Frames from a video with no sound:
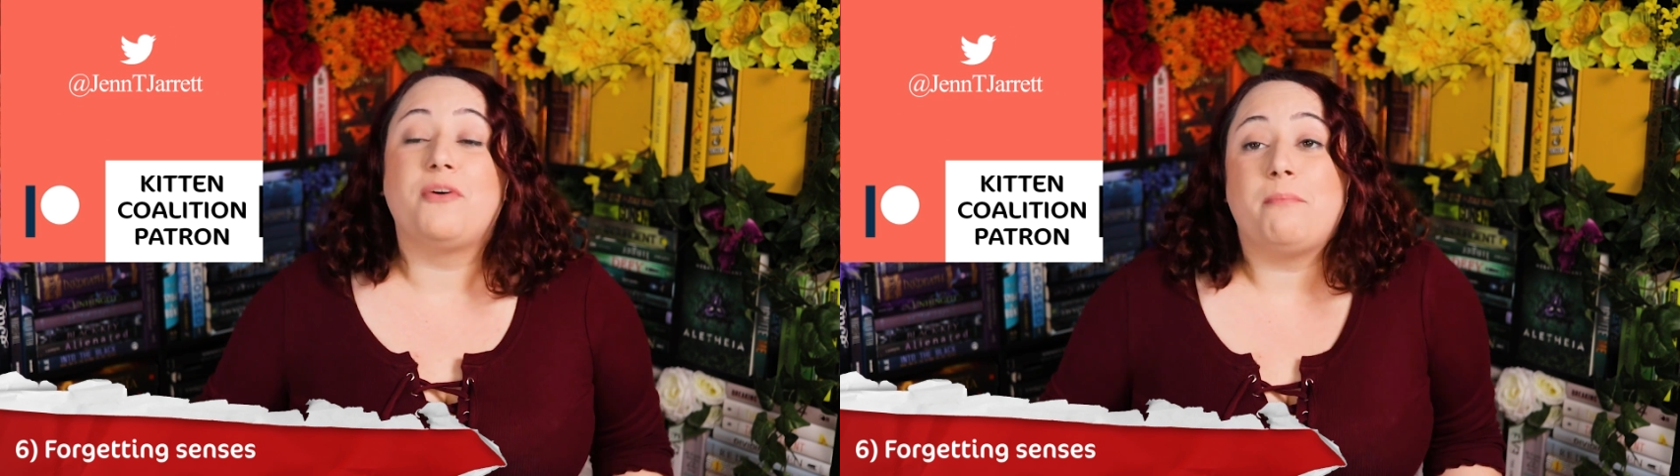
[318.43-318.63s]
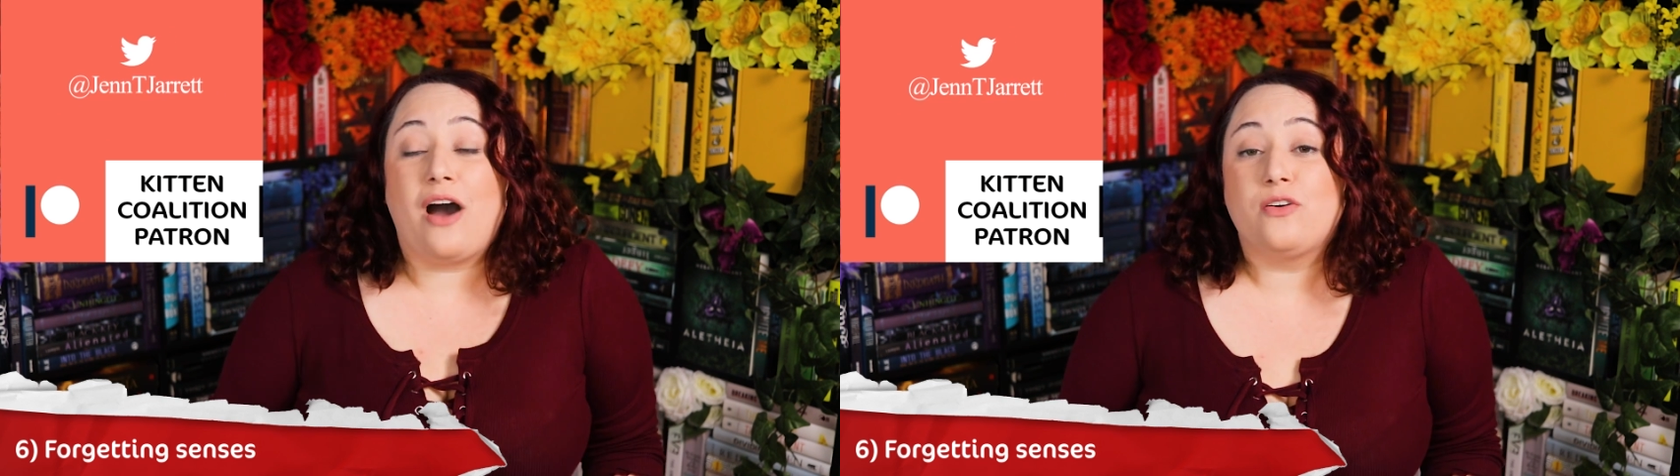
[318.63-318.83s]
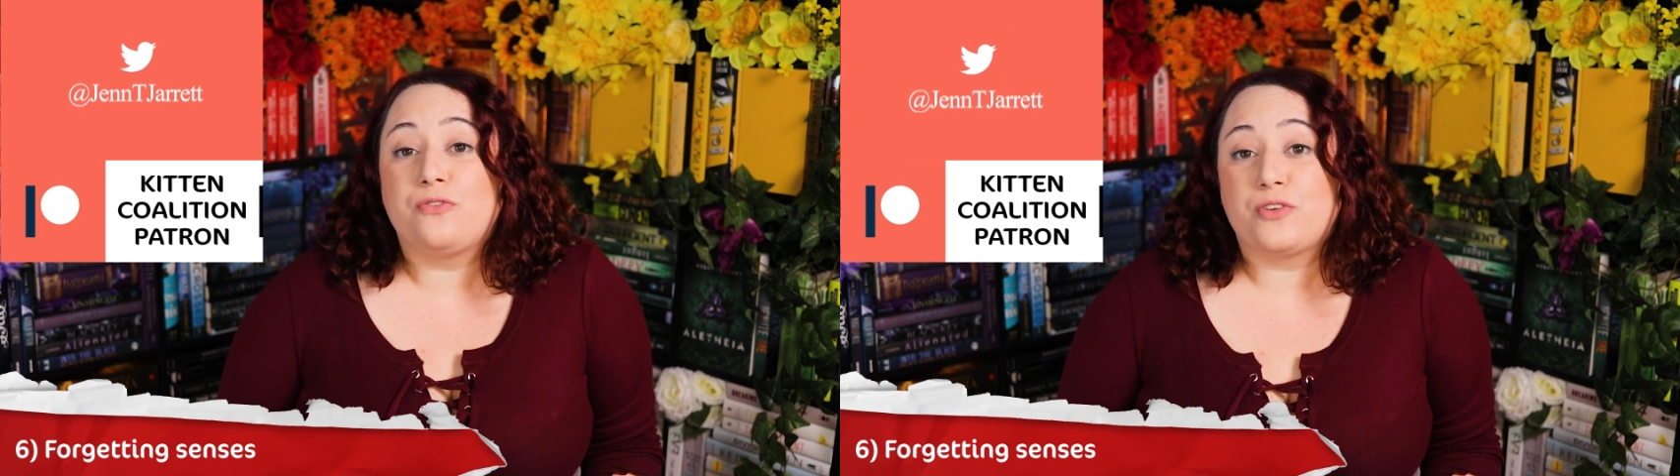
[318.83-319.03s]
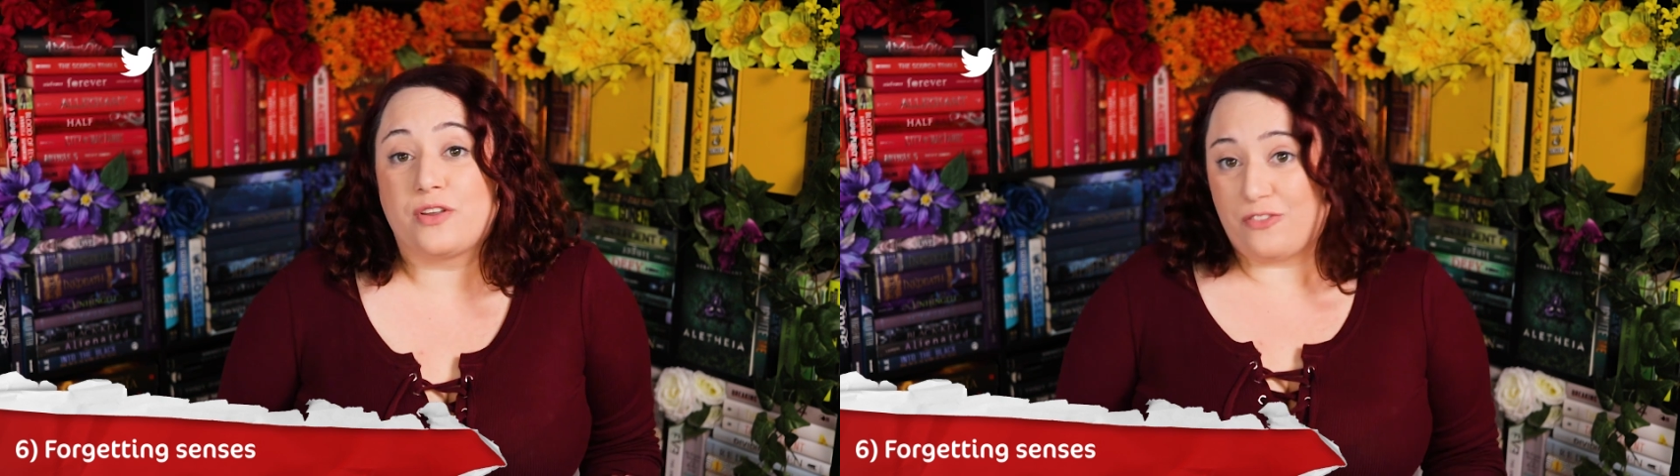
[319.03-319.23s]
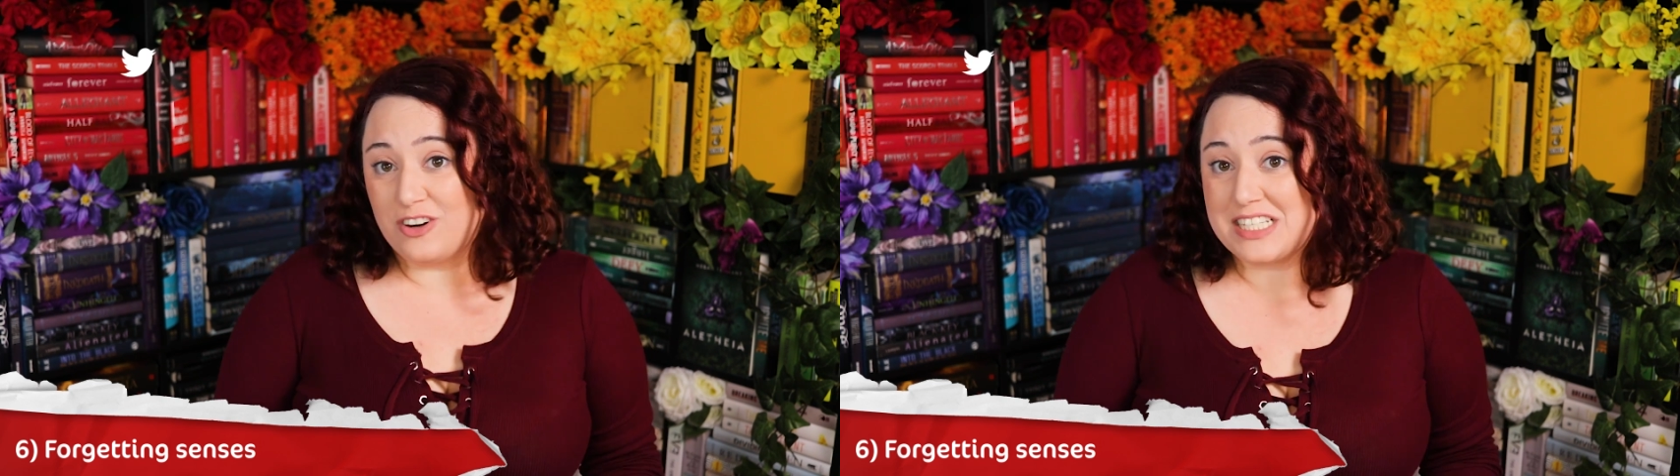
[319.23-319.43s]
a mountain for
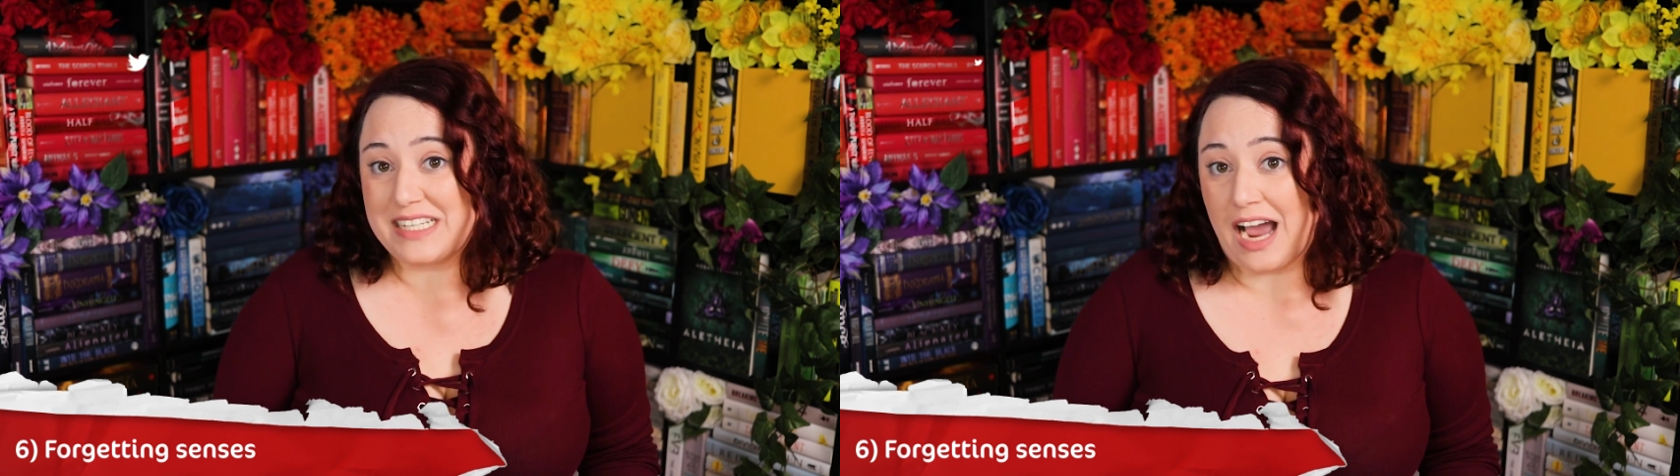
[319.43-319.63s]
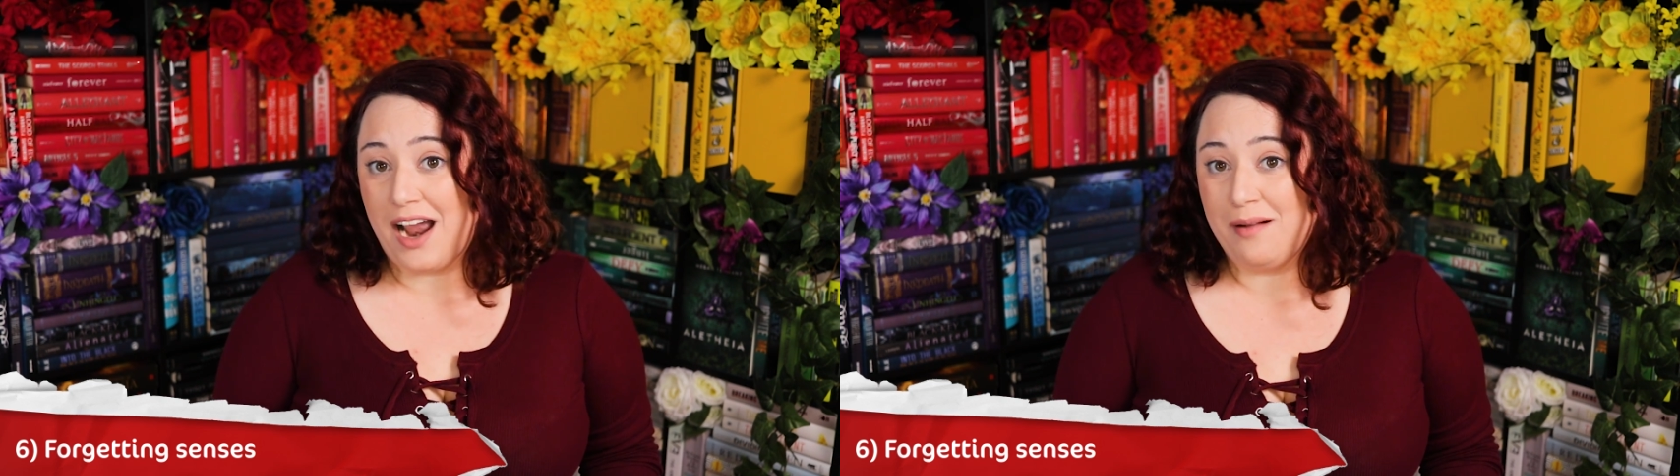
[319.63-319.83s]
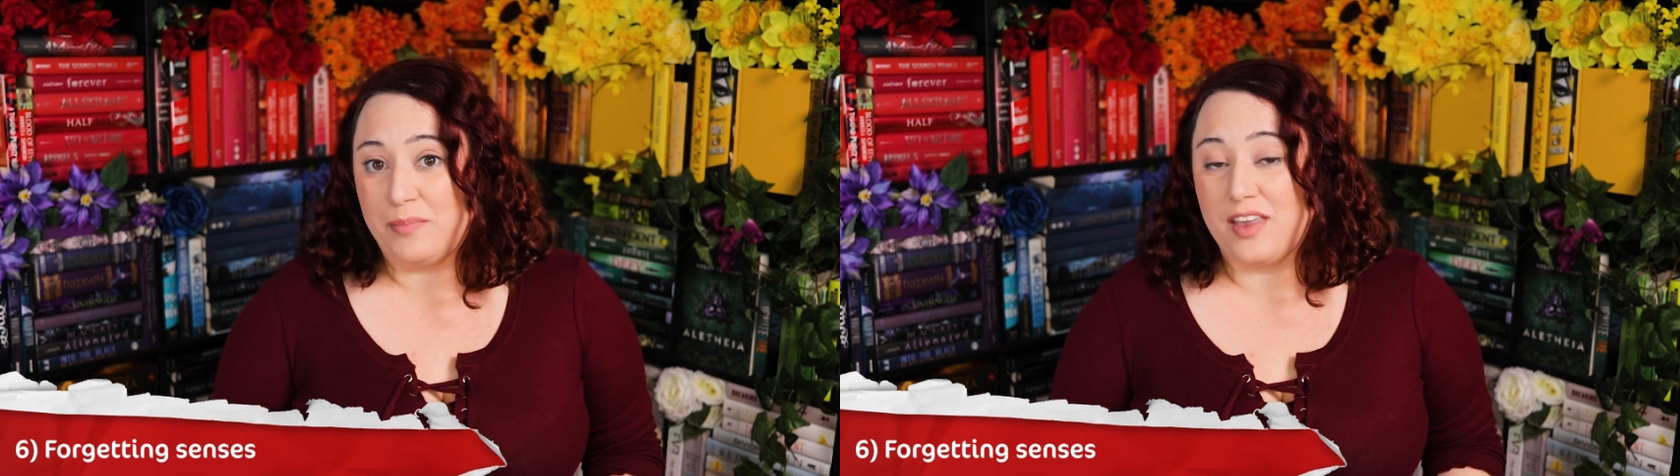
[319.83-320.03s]
the first time?